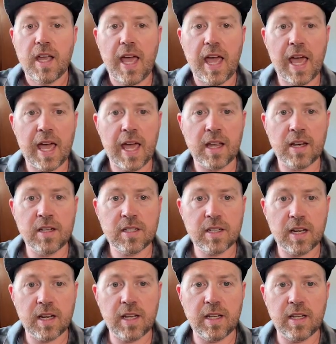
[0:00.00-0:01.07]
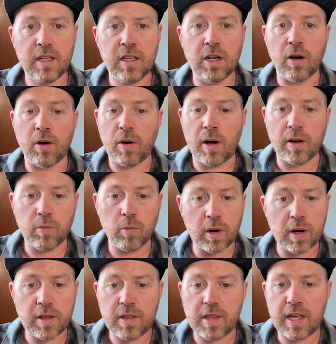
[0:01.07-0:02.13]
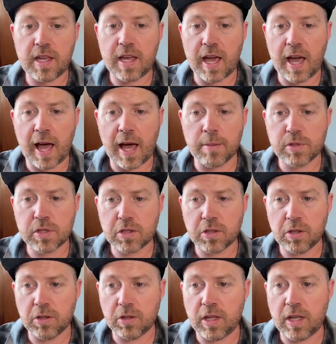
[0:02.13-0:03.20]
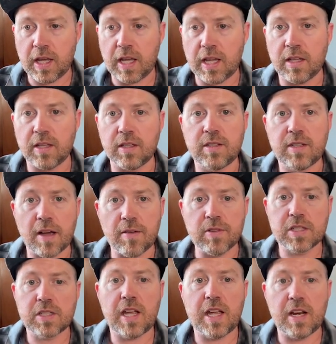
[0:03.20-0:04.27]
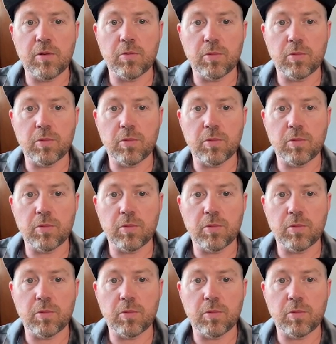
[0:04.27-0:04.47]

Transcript: And you know, uh, one of the absolutely devastating